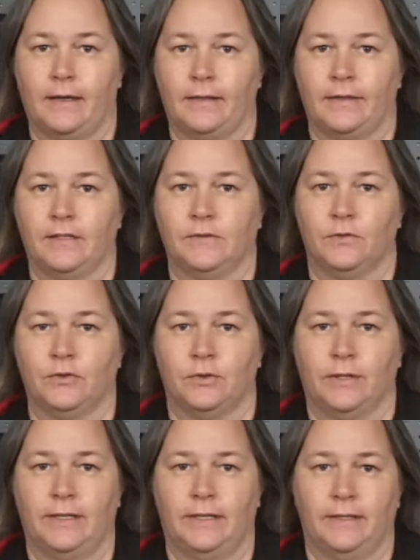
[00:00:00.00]
Thanks for
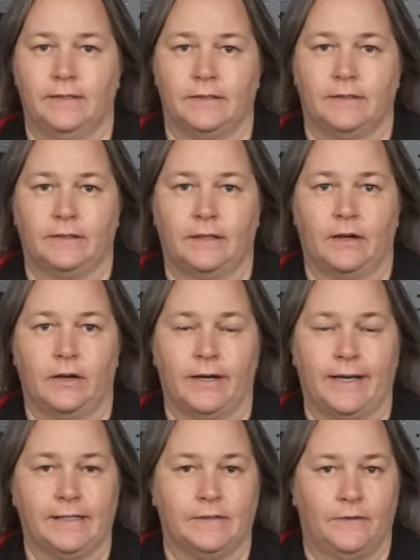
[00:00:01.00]
joining us in our
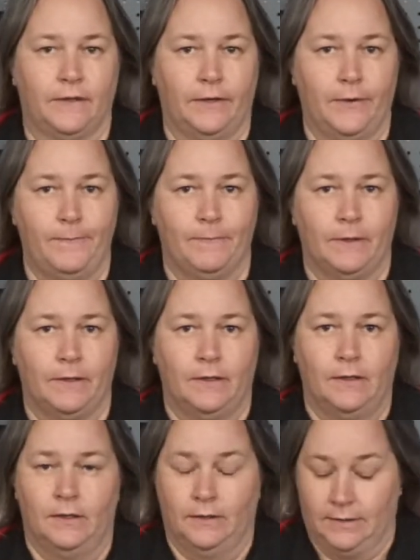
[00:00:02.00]
next video.
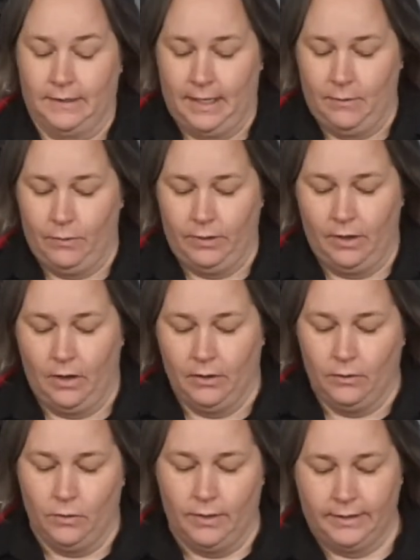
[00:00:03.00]
Today we are
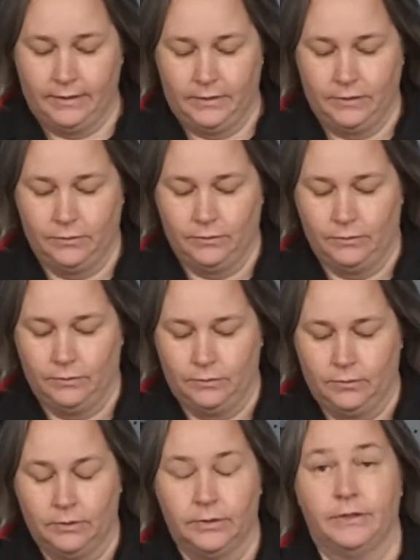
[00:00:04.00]
going to
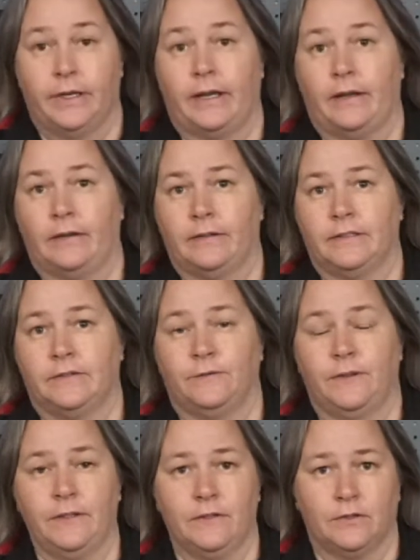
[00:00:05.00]
learn to
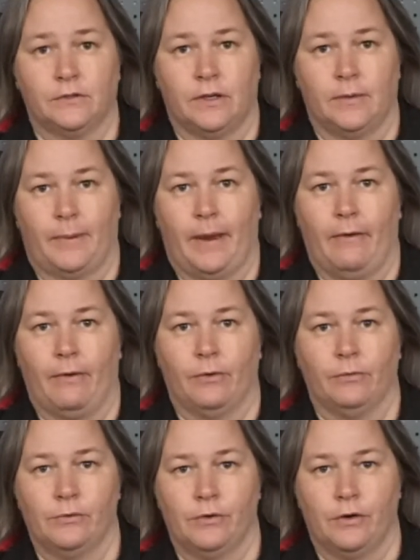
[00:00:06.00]
field strip our
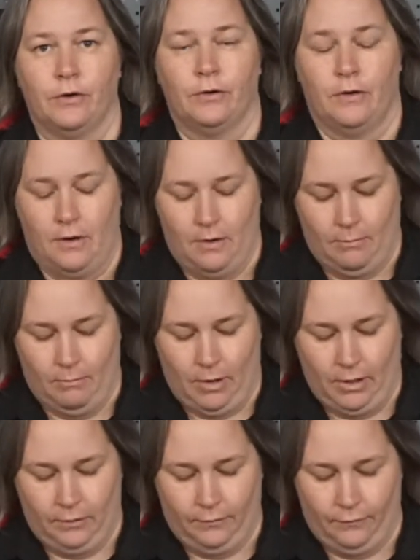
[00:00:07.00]
Ruger
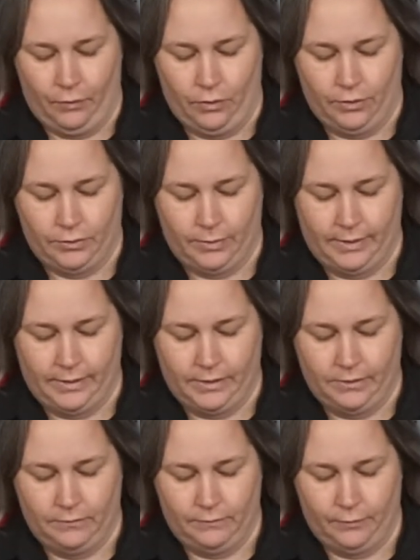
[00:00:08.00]
Mark IV
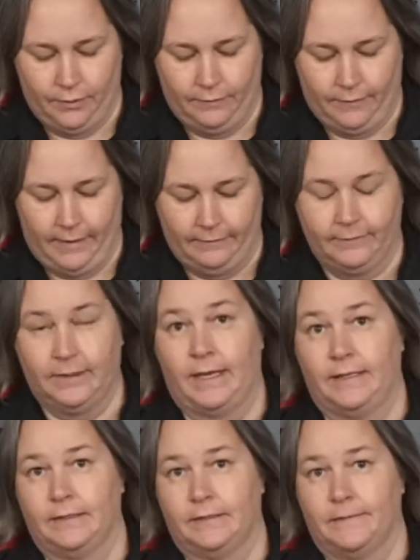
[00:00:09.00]
2245
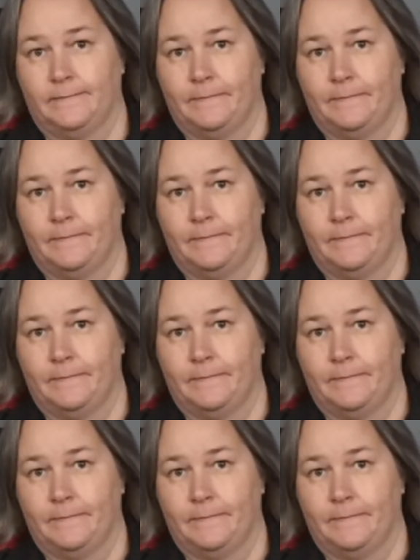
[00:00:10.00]
Lite.